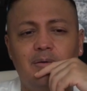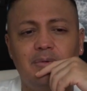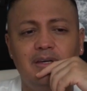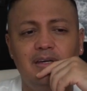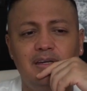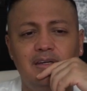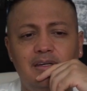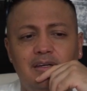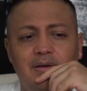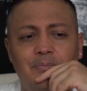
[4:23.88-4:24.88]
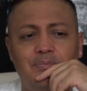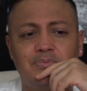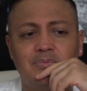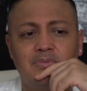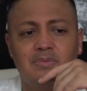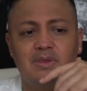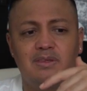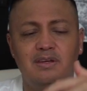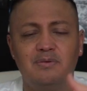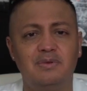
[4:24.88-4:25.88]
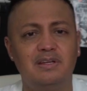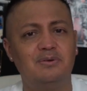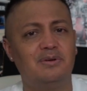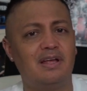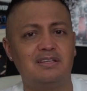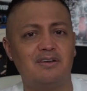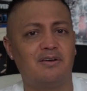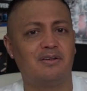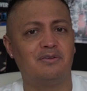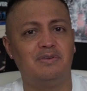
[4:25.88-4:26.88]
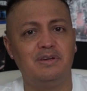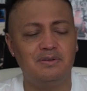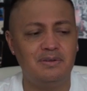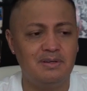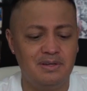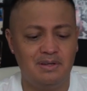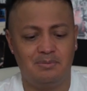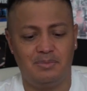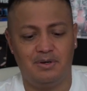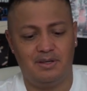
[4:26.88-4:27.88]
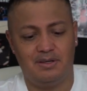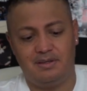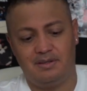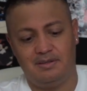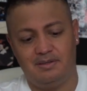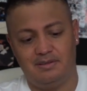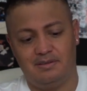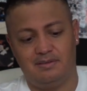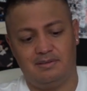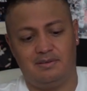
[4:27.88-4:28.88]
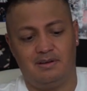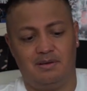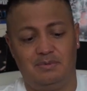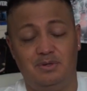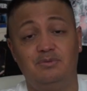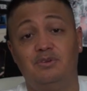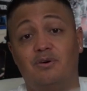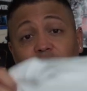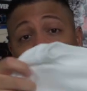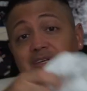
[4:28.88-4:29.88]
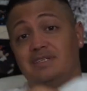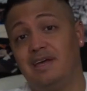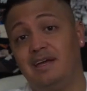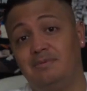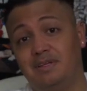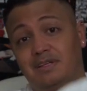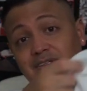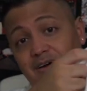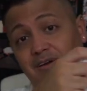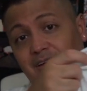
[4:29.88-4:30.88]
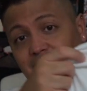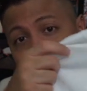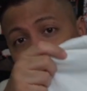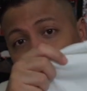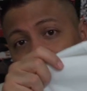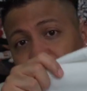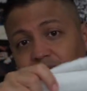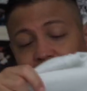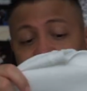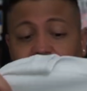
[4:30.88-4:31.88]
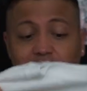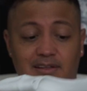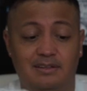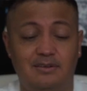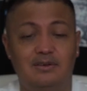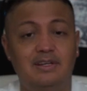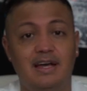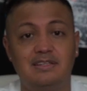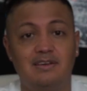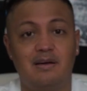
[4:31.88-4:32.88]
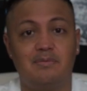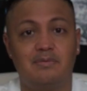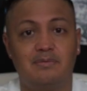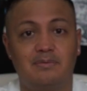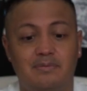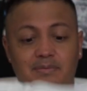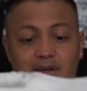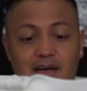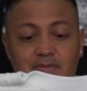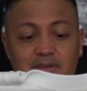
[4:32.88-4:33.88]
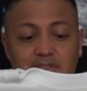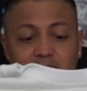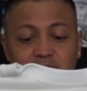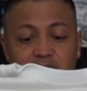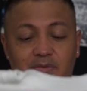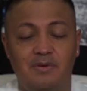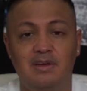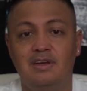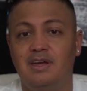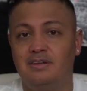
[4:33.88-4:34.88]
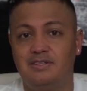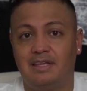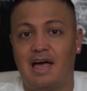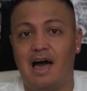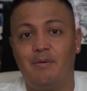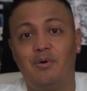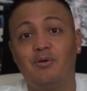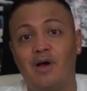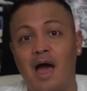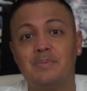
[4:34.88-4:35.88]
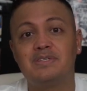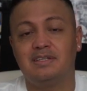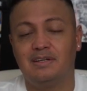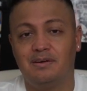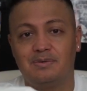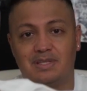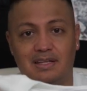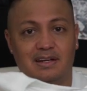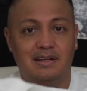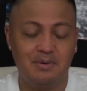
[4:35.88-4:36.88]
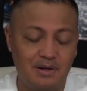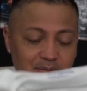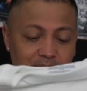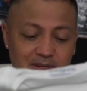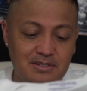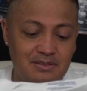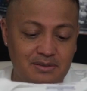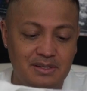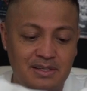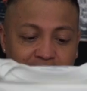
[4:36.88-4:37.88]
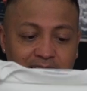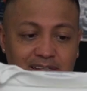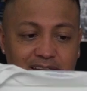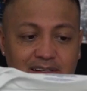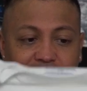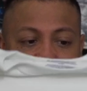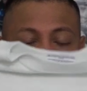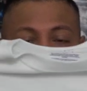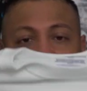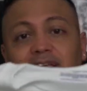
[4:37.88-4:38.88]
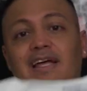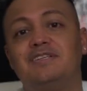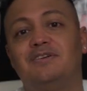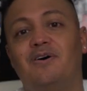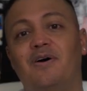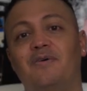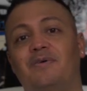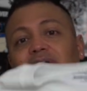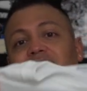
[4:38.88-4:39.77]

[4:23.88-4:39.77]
He didn't really do a lot of talking on the field, but, you know, his game did the talking, and, you know, he had to have confidence in himself. And you take the polar opposite of Zlatan Ibrahimovic, who, you know, he lets you know what